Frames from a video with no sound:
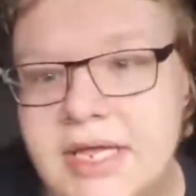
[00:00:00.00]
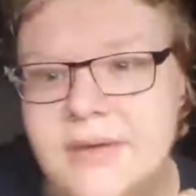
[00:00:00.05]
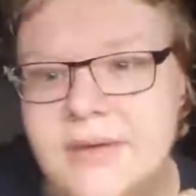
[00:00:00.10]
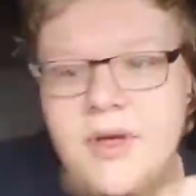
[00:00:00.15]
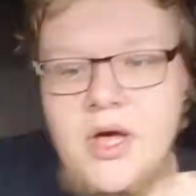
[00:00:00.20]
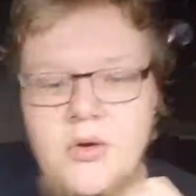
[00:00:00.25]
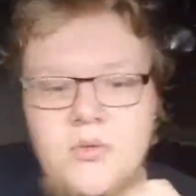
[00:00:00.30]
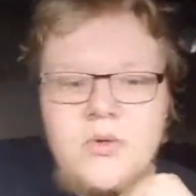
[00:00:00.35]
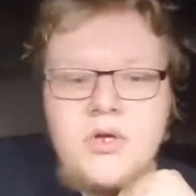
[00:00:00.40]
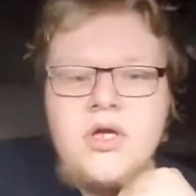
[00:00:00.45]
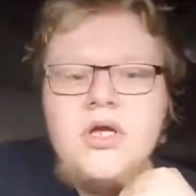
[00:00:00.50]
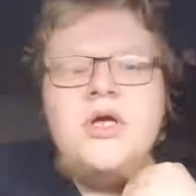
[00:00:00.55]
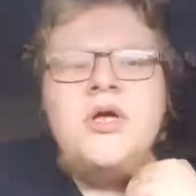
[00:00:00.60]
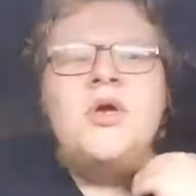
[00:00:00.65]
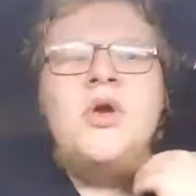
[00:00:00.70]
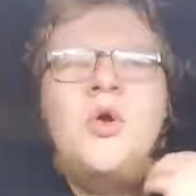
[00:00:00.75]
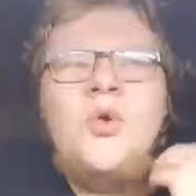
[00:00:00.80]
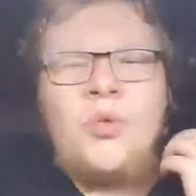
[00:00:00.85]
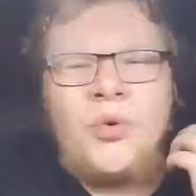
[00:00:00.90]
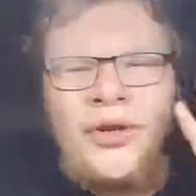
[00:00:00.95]
Nemo.
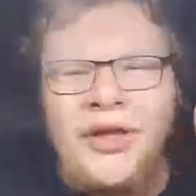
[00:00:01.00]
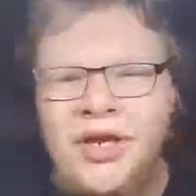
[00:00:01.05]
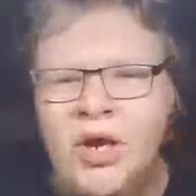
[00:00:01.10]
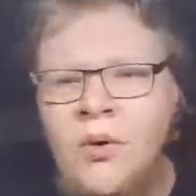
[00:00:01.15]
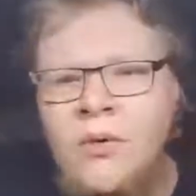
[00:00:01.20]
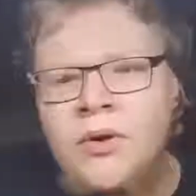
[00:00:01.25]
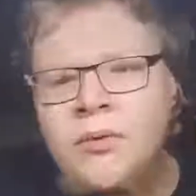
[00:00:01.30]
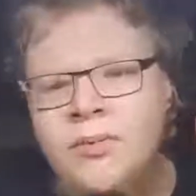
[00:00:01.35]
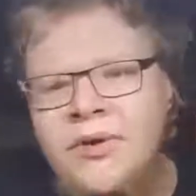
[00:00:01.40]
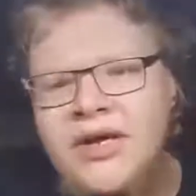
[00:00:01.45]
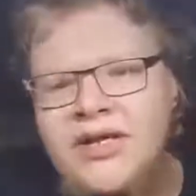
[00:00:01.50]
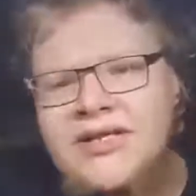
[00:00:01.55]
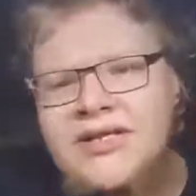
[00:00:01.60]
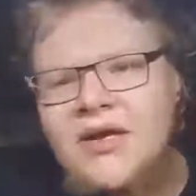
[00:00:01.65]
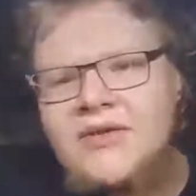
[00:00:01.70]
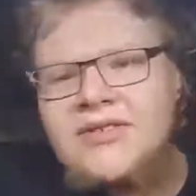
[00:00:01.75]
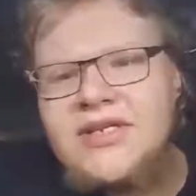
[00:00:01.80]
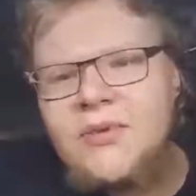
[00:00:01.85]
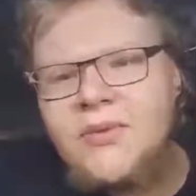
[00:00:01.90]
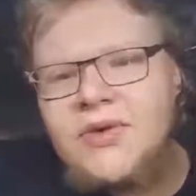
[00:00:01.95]
Really don't want to breed
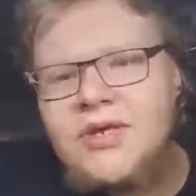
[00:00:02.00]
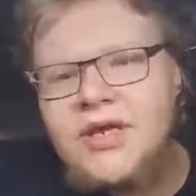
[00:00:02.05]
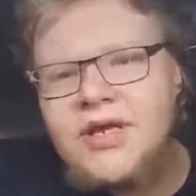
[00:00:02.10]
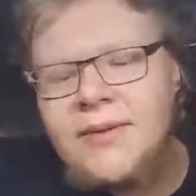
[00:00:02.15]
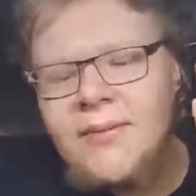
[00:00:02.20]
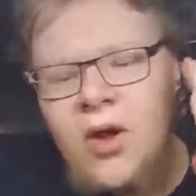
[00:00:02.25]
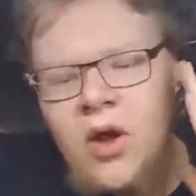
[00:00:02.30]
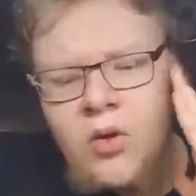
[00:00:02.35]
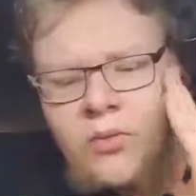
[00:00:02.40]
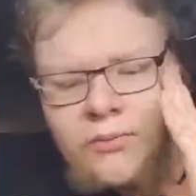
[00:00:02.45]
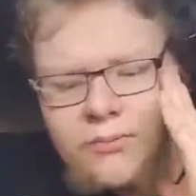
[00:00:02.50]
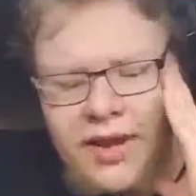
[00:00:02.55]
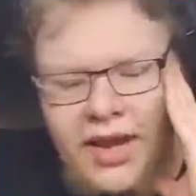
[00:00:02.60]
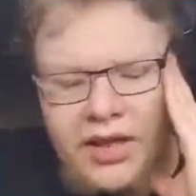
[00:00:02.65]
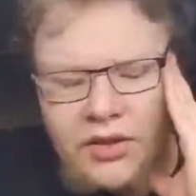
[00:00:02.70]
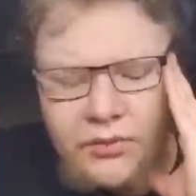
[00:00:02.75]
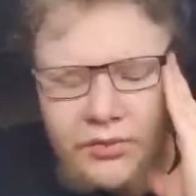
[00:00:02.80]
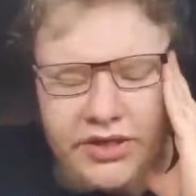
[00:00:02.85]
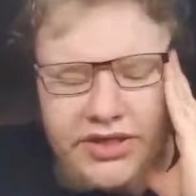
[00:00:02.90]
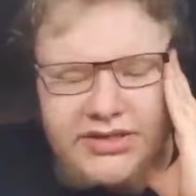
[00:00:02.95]
Delta with Nemo.
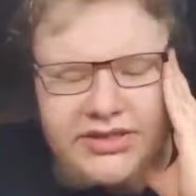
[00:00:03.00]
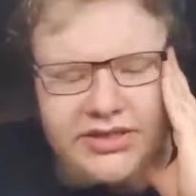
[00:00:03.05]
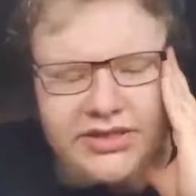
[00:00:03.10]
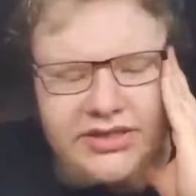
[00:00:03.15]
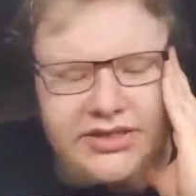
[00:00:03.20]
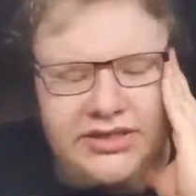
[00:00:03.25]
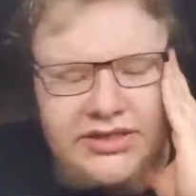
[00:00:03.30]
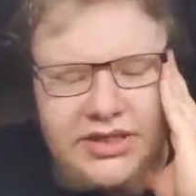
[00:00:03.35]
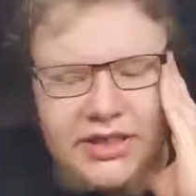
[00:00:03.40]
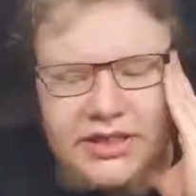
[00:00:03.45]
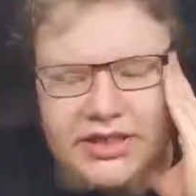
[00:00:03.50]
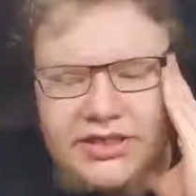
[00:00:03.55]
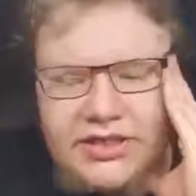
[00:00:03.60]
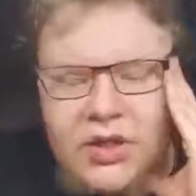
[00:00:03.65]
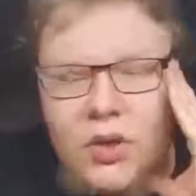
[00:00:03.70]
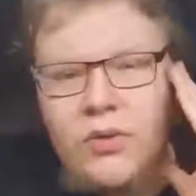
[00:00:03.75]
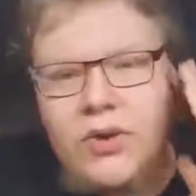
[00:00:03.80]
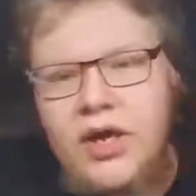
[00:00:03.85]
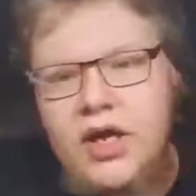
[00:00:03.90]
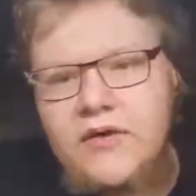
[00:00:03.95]
Main reason is because I just
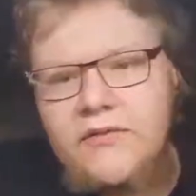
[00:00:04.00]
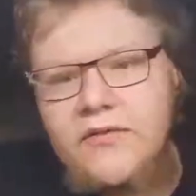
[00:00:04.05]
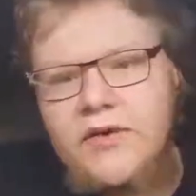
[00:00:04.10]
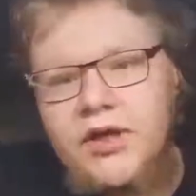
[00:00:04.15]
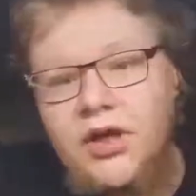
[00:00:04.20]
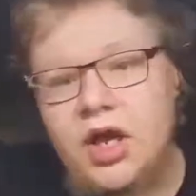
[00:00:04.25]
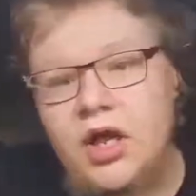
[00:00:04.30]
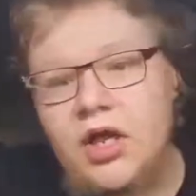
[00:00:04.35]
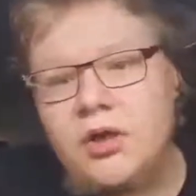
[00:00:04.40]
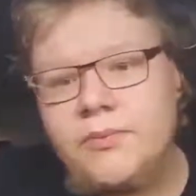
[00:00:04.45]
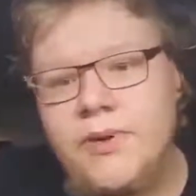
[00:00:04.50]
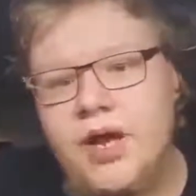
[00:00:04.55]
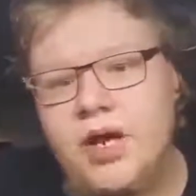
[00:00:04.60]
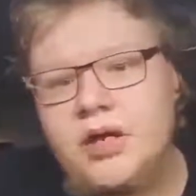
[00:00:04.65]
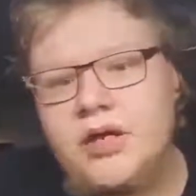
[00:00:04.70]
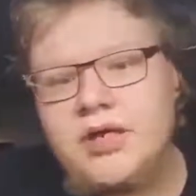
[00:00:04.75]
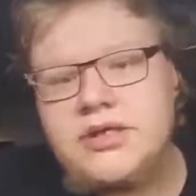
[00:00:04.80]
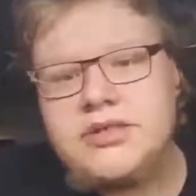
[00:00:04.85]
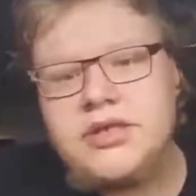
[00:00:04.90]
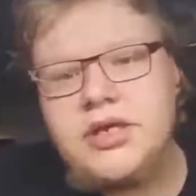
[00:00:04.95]
don't care for the color
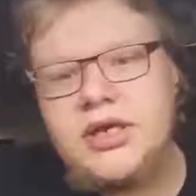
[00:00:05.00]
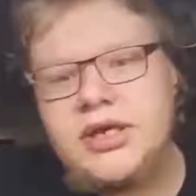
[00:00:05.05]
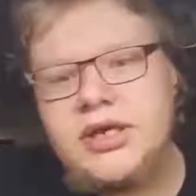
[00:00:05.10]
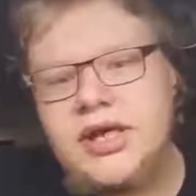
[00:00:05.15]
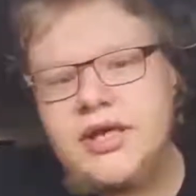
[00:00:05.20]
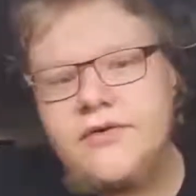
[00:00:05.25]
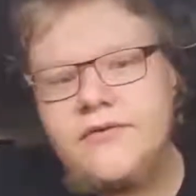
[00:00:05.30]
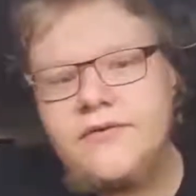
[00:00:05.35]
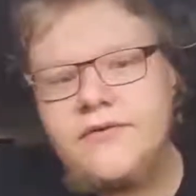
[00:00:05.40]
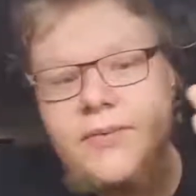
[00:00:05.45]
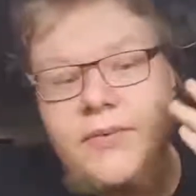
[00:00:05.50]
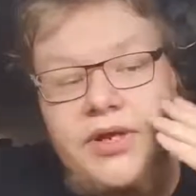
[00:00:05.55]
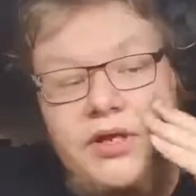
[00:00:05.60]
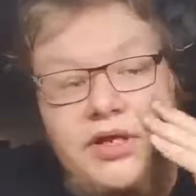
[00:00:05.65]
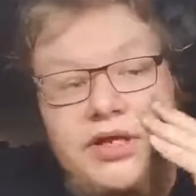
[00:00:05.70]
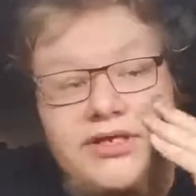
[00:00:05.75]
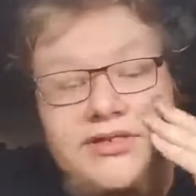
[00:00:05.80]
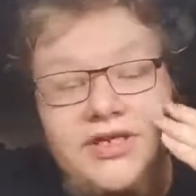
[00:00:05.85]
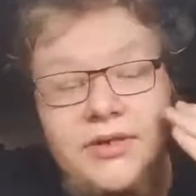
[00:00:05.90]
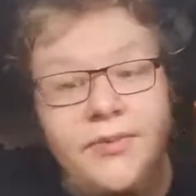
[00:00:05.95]
pattern that's going to give. I mean,
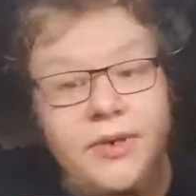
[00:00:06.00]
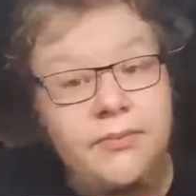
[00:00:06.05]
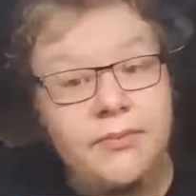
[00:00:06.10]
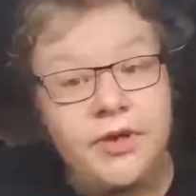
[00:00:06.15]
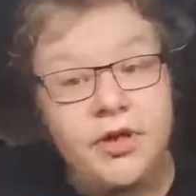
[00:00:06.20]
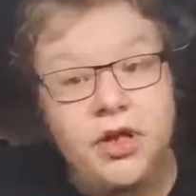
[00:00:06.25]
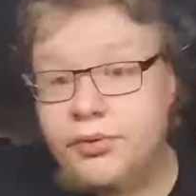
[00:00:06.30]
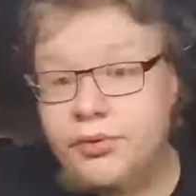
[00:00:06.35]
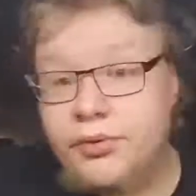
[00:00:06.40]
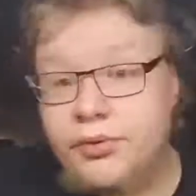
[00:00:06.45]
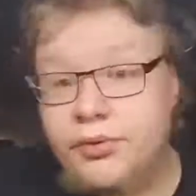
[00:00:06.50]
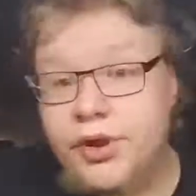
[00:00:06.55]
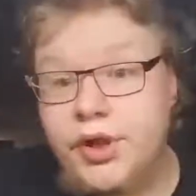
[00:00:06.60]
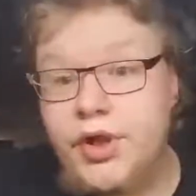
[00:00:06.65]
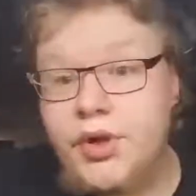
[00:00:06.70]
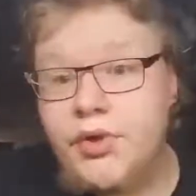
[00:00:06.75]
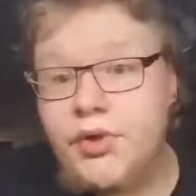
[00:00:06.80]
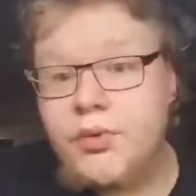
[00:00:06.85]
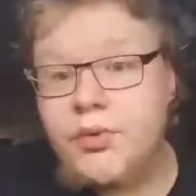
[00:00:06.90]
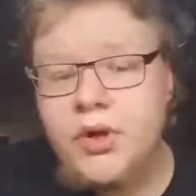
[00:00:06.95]
they're going to be
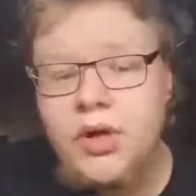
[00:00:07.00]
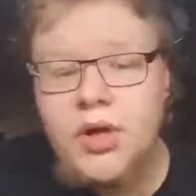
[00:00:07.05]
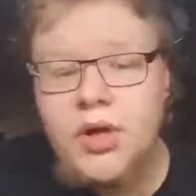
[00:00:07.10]
blue.